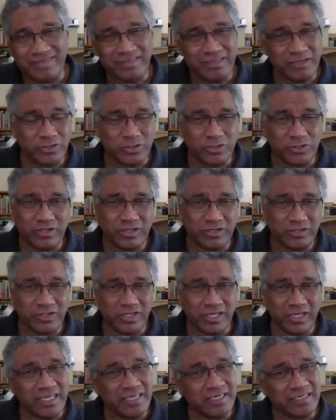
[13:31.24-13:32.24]
There's
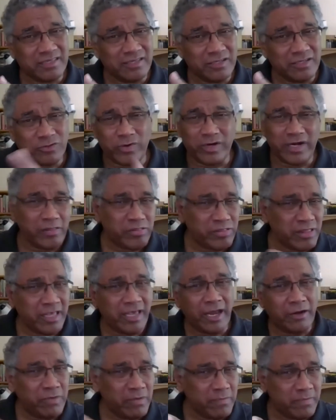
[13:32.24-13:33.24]
an instance where I think
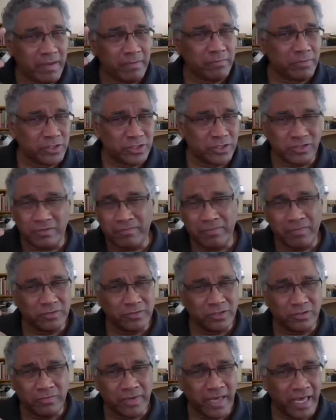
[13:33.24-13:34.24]
I remember some
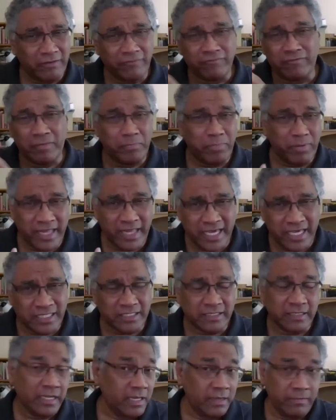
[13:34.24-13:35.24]
kind of a
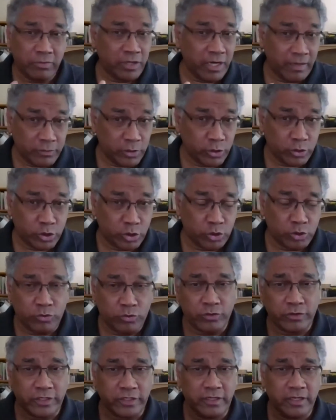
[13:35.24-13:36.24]
place, but I'm not
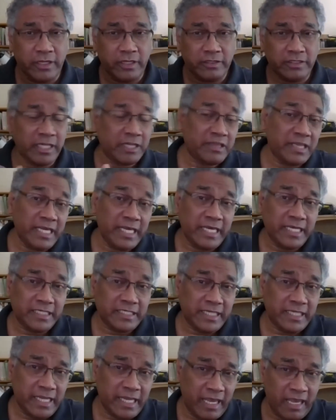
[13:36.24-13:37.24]
sure. The thing
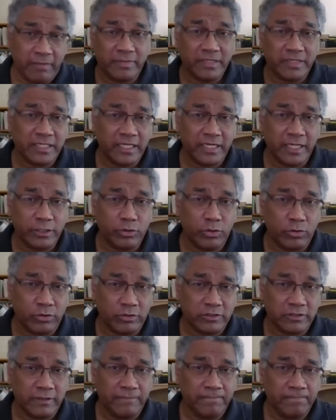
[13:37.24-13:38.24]
is, I came as an
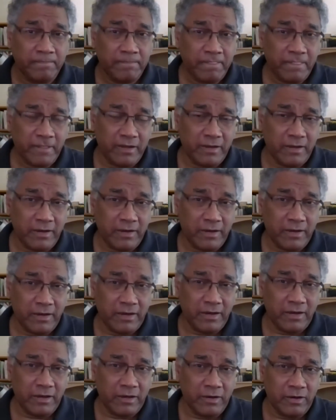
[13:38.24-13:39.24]
adult
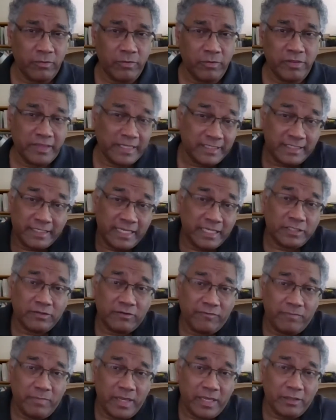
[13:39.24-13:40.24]
with the sense
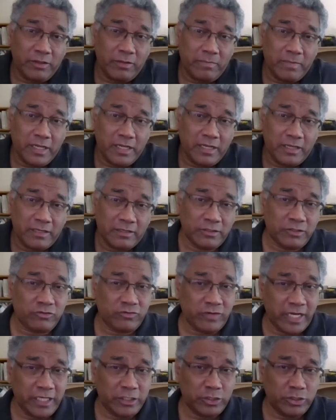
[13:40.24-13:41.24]
of being Dominican,
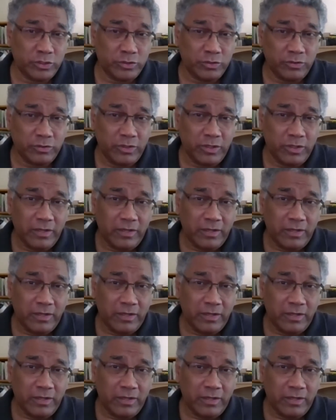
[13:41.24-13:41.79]
trying to